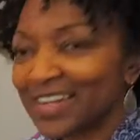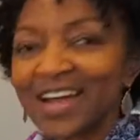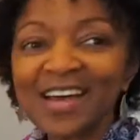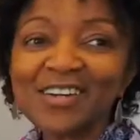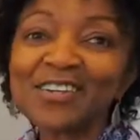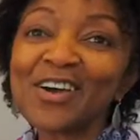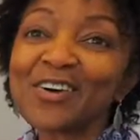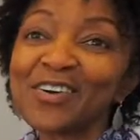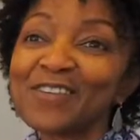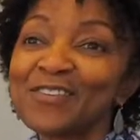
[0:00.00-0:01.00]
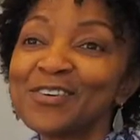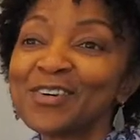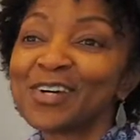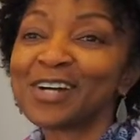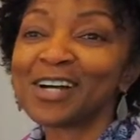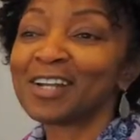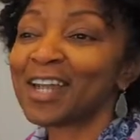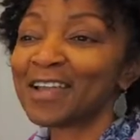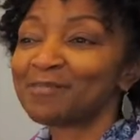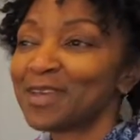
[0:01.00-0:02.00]
I don't know if you are
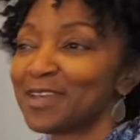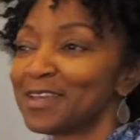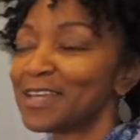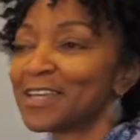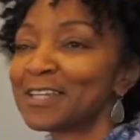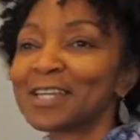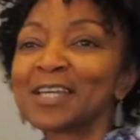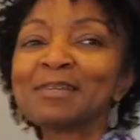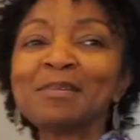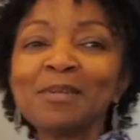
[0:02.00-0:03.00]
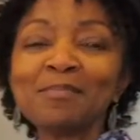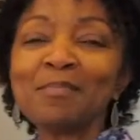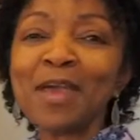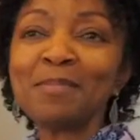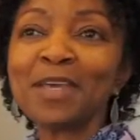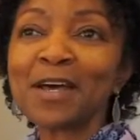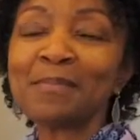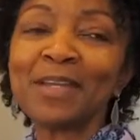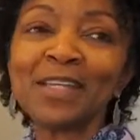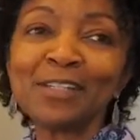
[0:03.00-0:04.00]
like me, maybe
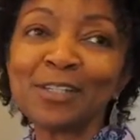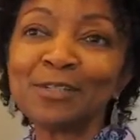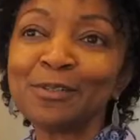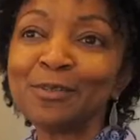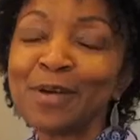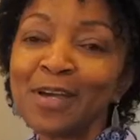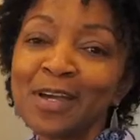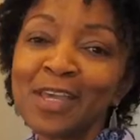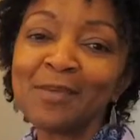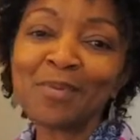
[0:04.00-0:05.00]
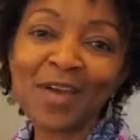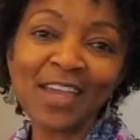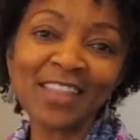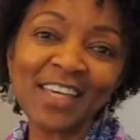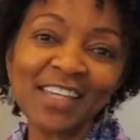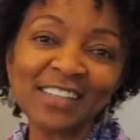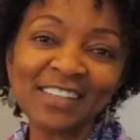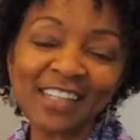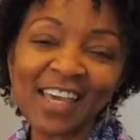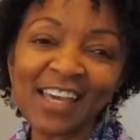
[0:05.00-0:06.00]
coming into Hebraic
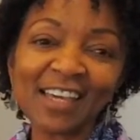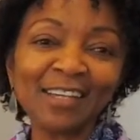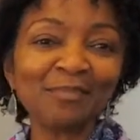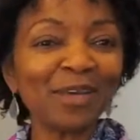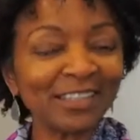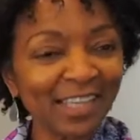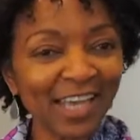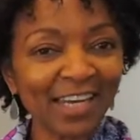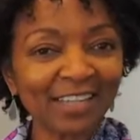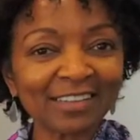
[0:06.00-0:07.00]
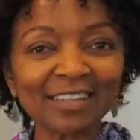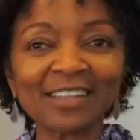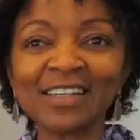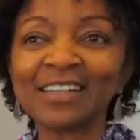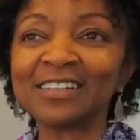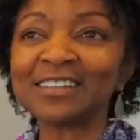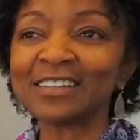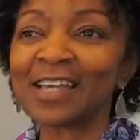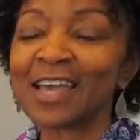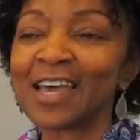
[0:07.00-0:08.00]
things and Messianic things,
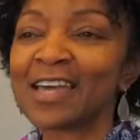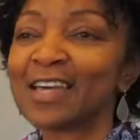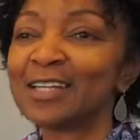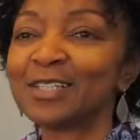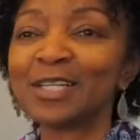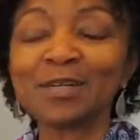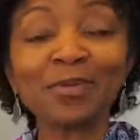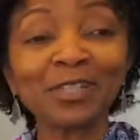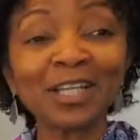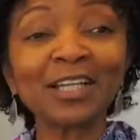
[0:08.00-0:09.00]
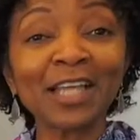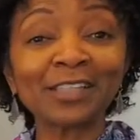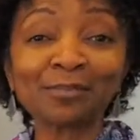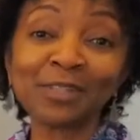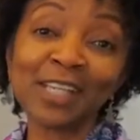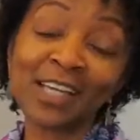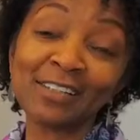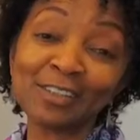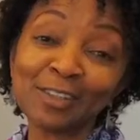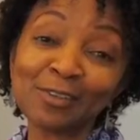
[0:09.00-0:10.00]
and particularly as it
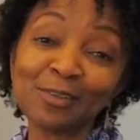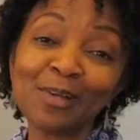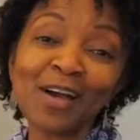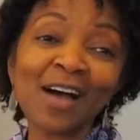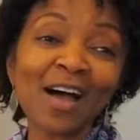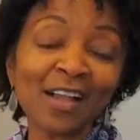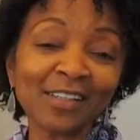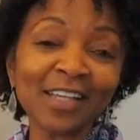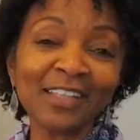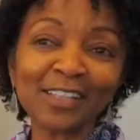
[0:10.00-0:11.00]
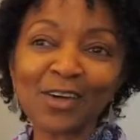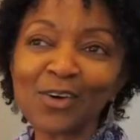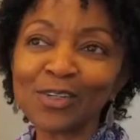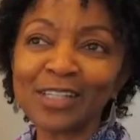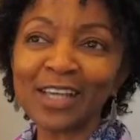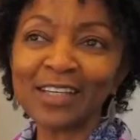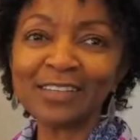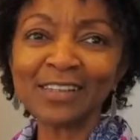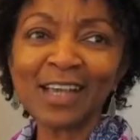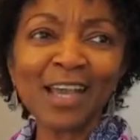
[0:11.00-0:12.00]
pertains to holidays and holy
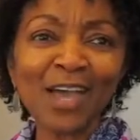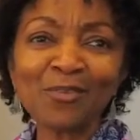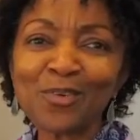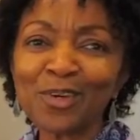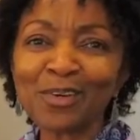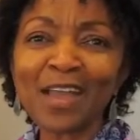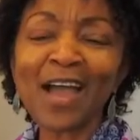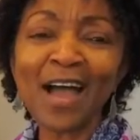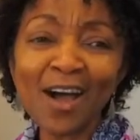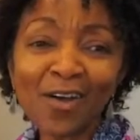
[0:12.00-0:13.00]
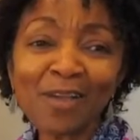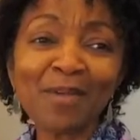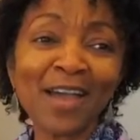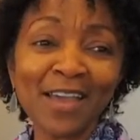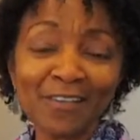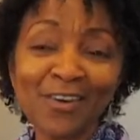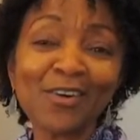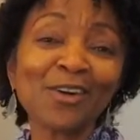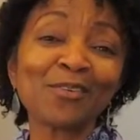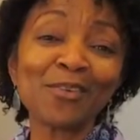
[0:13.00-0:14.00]
days, and wondering how am I ever
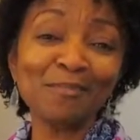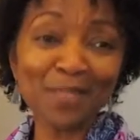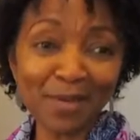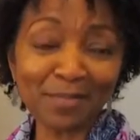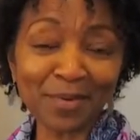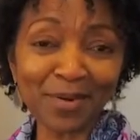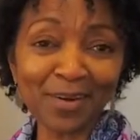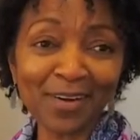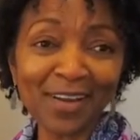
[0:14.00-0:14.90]
going to remember